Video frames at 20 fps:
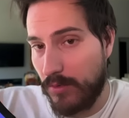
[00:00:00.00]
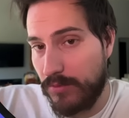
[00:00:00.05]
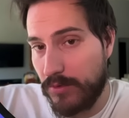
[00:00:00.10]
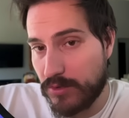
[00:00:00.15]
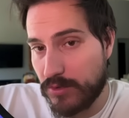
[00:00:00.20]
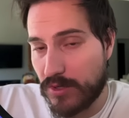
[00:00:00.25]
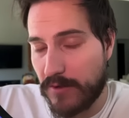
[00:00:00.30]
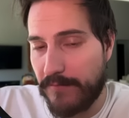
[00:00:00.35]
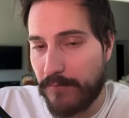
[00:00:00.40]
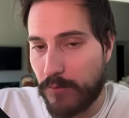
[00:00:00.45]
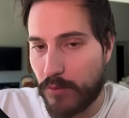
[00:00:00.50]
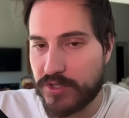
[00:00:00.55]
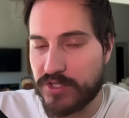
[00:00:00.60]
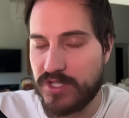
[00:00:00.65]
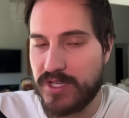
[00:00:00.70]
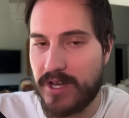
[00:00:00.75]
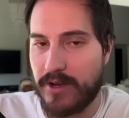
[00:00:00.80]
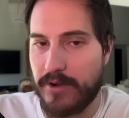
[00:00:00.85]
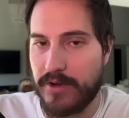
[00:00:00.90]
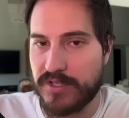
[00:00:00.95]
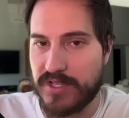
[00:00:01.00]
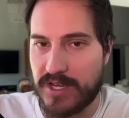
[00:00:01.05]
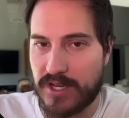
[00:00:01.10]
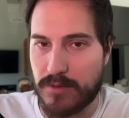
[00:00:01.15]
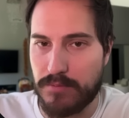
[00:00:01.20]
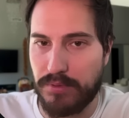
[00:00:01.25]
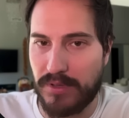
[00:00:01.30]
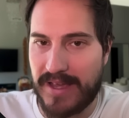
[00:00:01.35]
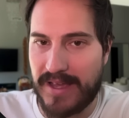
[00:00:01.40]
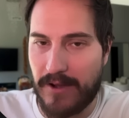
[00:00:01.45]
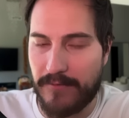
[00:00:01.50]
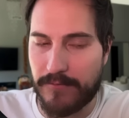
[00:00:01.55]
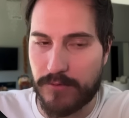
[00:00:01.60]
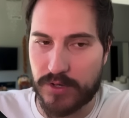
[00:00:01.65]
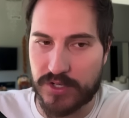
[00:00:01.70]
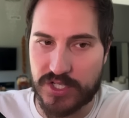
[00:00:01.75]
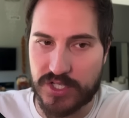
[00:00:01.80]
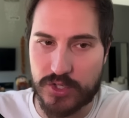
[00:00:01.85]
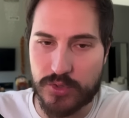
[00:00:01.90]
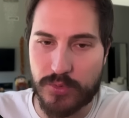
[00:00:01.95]
the 4 scenarios that could play out
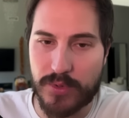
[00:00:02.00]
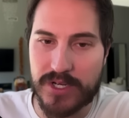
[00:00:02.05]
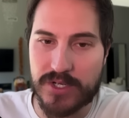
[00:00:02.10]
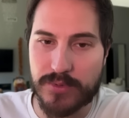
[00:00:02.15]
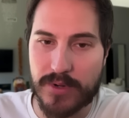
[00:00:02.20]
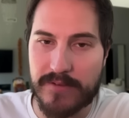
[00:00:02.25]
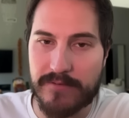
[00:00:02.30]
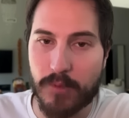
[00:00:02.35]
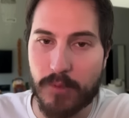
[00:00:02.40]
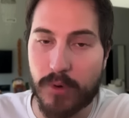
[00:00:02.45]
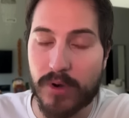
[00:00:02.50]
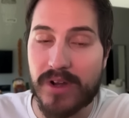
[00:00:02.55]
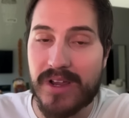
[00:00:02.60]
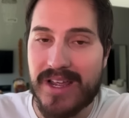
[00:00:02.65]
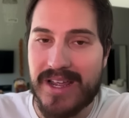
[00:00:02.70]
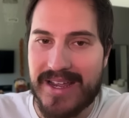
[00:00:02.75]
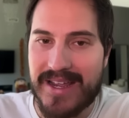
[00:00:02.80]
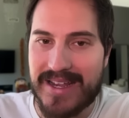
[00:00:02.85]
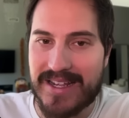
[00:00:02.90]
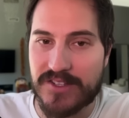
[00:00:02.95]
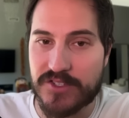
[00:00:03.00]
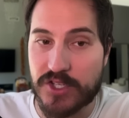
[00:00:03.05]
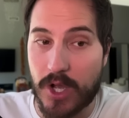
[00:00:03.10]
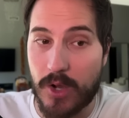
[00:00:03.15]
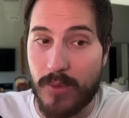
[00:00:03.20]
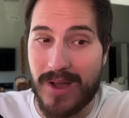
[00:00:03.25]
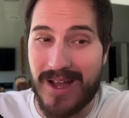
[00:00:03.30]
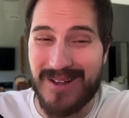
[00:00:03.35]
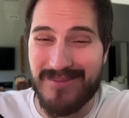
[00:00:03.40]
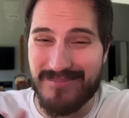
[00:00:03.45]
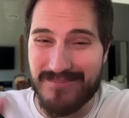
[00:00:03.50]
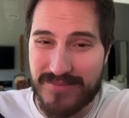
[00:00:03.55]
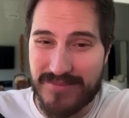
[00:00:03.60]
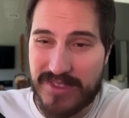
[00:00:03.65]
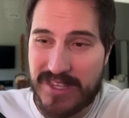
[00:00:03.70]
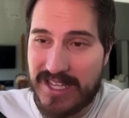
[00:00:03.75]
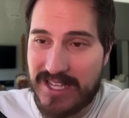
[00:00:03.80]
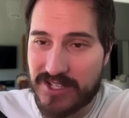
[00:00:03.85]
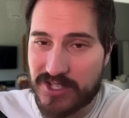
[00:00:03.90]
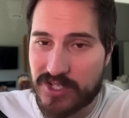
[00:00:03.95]
for us in 2024. And so
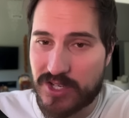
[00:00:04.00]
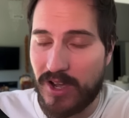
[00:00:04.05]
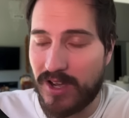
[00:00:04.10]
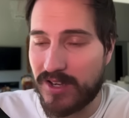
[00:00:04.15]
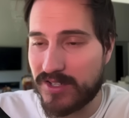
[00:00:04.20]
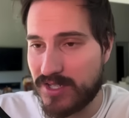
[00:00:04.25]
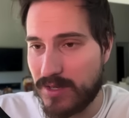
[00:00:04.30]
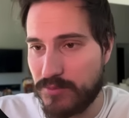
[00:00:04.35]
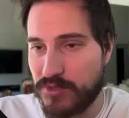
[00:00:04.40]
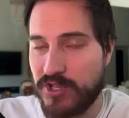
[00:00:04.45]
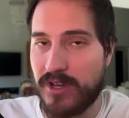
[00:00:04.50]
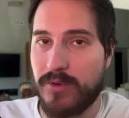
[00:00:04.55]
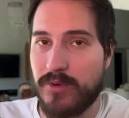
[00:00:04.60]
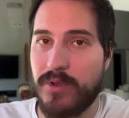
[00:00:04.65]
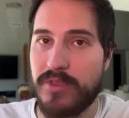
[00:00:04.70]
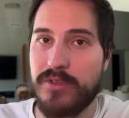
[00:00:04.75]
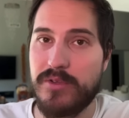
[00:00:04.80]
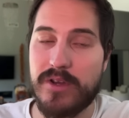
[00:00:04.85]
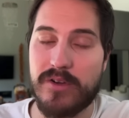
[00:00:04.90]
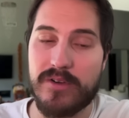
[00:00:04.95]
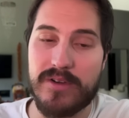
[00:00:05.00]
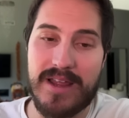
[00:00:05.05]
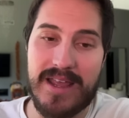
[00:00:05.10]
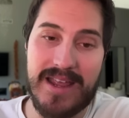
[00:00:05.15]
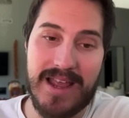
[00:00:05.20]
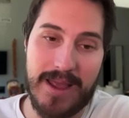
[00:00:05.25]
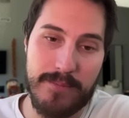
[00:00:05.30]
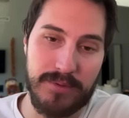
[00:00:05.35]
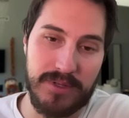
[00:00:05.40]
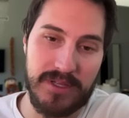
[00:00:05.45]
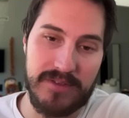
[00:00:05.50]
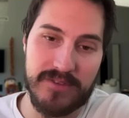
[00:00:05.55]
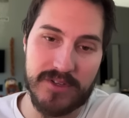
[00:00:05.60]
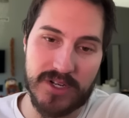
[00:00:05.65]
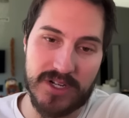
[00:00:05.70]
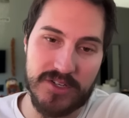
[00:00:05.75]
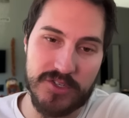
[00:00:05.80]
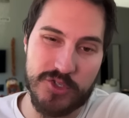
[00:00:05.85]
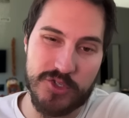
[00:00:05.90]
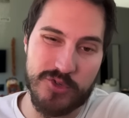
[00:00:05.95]
these stocks I'm sharing with you here today, I believe they're
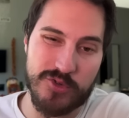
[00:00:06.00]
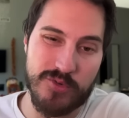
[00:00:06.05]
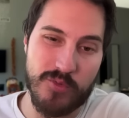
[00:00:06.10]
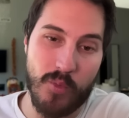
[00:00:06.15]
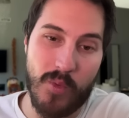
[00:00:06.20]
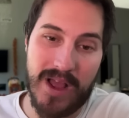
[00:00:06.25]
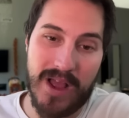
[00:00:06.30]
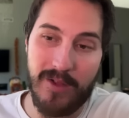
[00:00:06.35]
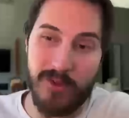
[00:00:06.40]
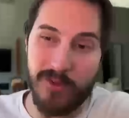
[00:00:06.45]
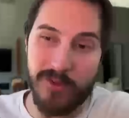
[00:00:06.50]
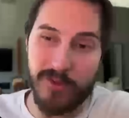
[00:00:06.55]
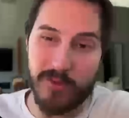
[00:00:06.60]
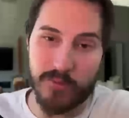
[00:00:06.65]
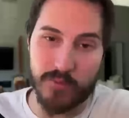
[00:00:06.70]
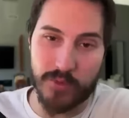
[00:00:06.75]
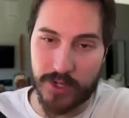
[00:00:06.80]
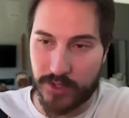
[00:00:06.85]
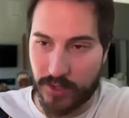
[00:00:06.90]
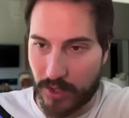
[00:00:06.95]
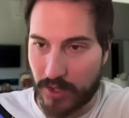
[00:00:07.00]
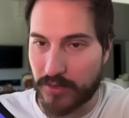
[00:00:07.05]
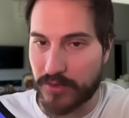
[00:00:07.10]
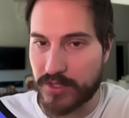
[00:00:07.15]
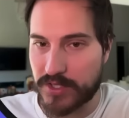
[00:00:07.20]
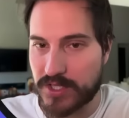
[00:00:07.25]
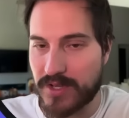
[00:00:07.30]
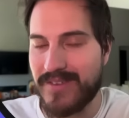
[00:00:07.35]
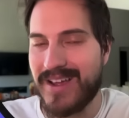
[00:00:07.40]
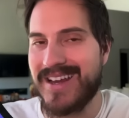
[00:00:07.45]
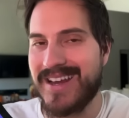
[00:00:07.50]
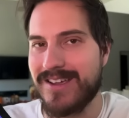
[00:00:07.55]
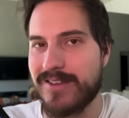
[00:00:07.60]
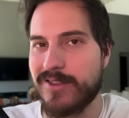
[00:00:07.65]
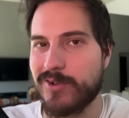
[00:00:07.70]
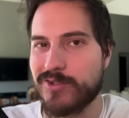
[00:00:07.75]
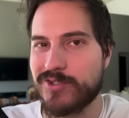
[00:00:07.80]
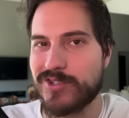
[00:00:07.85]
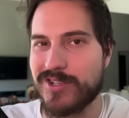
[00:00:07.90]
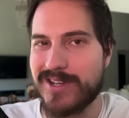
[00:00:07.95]
going to do well regardless of any
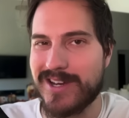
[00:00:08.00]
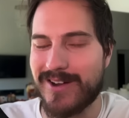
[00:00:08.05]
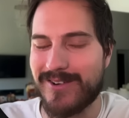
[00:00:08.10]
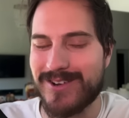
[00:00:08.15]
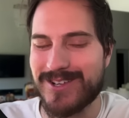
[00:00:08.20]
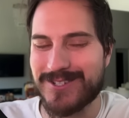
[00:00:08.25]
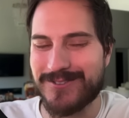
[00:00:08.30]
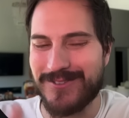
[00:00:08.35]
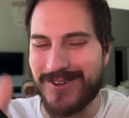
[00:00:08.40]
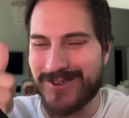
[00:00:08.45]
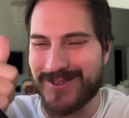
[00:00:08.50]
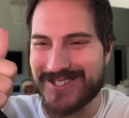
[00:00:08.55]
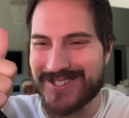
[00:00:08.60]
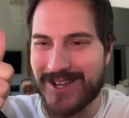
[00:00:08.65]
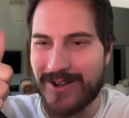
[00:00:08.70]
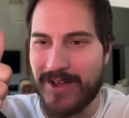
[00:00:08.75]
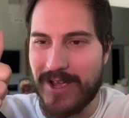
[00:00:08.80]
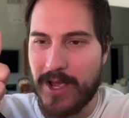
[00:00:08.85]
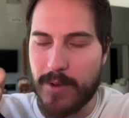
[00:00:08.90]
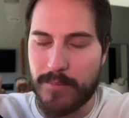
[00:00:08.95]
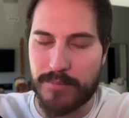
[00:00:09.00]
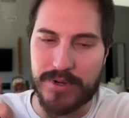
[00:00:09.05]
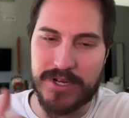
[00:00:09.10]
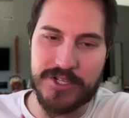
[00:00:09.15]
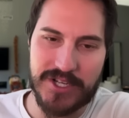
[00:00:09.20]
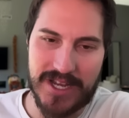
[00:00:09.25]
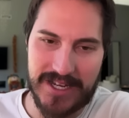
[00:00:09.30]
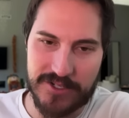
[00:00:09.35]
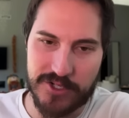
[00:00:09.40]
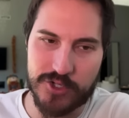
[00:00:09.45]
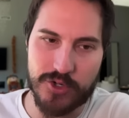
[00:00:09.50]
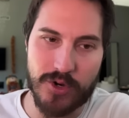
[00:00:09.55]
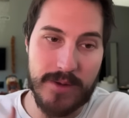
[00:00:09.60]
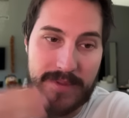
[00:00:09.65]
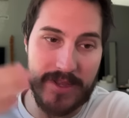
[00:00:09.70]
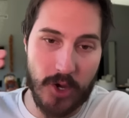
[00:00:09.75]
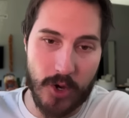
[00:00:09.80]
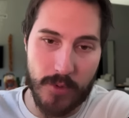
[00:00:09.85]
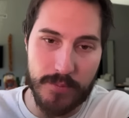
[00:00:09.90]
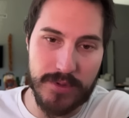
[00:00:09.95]
of those scenarios, folks. So appreciate you
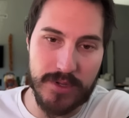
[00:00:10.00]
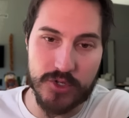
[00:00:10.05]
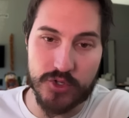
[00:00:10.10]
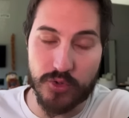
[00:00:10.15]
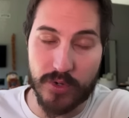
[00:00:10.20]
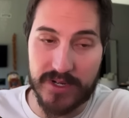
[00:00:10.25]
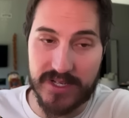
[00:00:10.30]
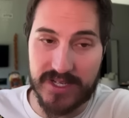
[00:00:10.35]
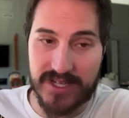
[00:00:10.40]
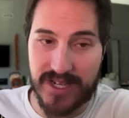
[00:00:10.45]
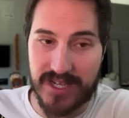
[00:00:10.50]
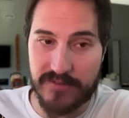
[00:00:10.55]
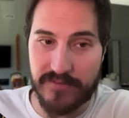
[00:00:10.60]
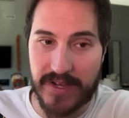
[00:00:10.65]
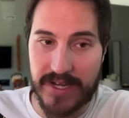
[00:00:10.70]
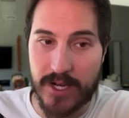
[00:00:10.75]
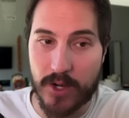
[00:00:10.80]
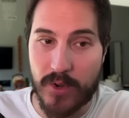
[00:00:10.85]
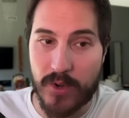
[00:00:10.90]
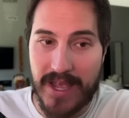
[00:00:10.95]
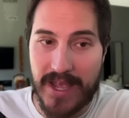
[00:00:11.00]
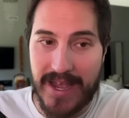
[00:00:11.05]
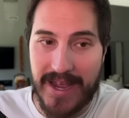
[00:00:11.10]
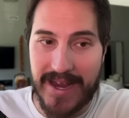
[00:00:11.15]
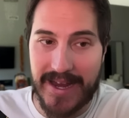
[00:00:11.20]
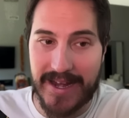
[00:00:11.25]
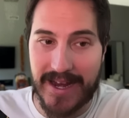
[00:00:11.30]
joining me. Hope you enjoyed today's video, and